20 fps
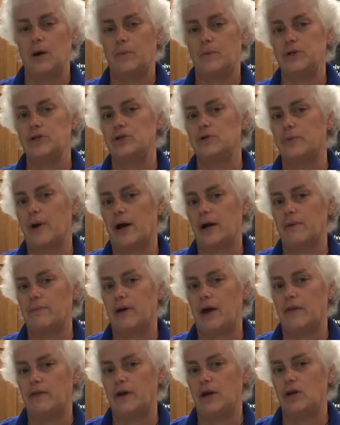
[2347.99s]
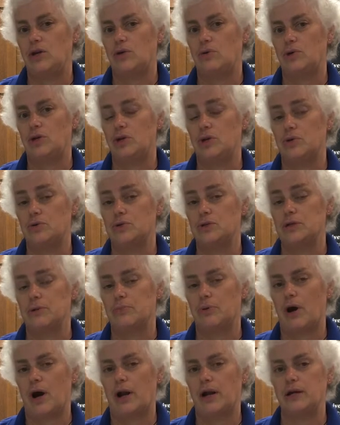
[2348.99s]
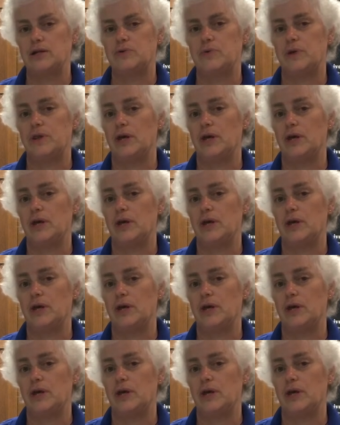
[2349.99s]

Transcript: We do recommend that you use the product